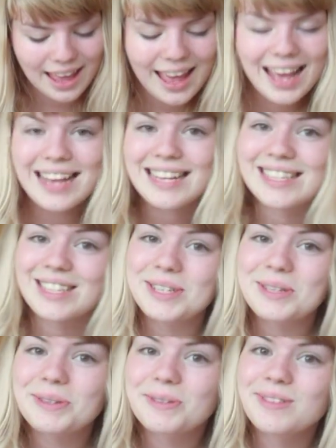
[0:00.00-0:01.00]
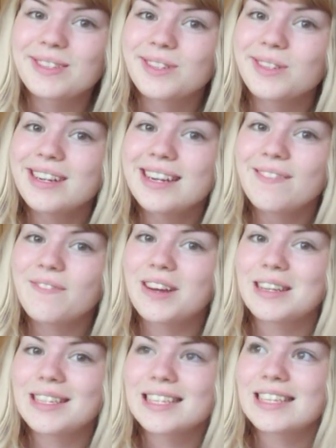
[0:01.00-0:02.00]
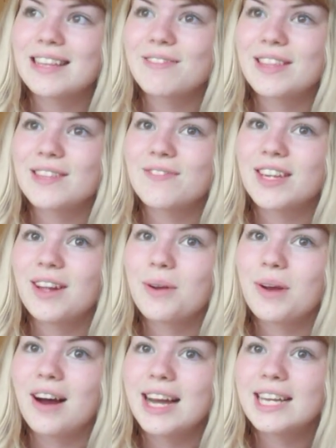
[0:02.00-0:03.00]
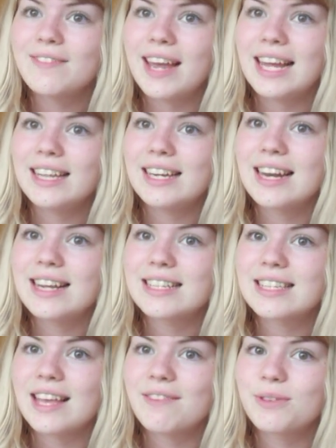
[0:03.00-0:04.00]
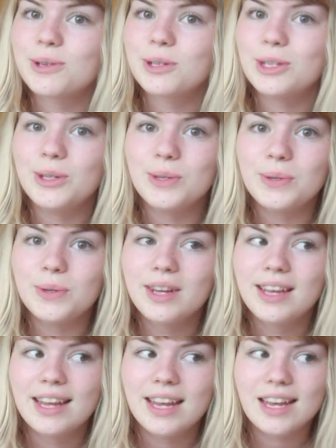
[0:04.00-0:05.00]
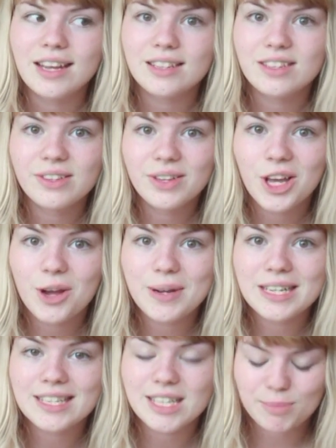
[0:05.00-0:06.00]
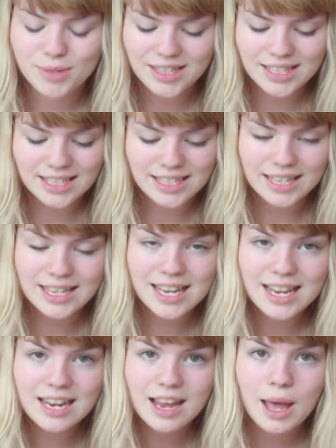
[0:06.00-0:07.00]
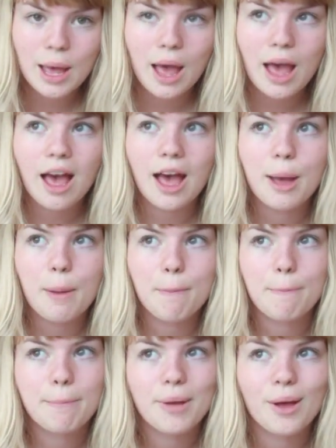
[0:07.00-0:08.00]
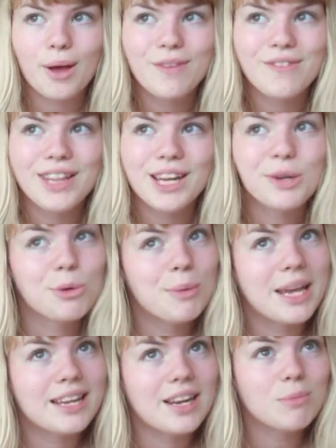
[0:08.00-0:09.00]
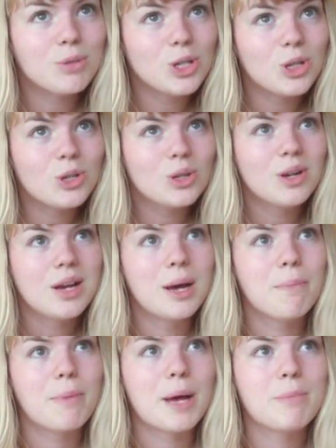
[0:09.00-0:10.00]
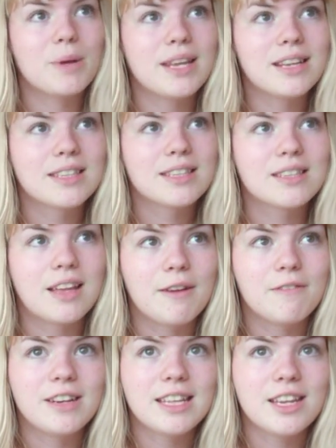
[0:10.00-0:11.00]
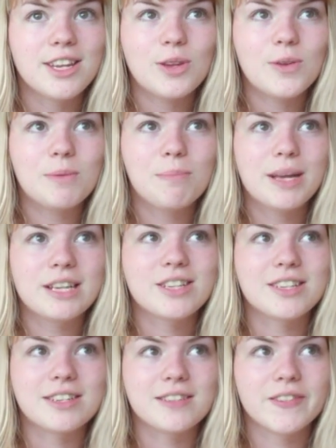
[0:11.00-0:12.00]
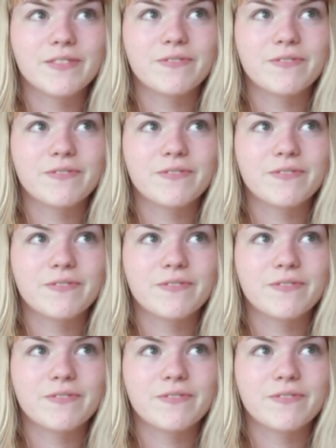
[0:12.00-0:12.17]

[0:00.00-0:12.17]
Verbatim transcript: Hey, so sorry in advance if this video kind of alienates everyone who isn't going to Summer in the City, um, but hopefully I will make it up to you by putting a really cute picture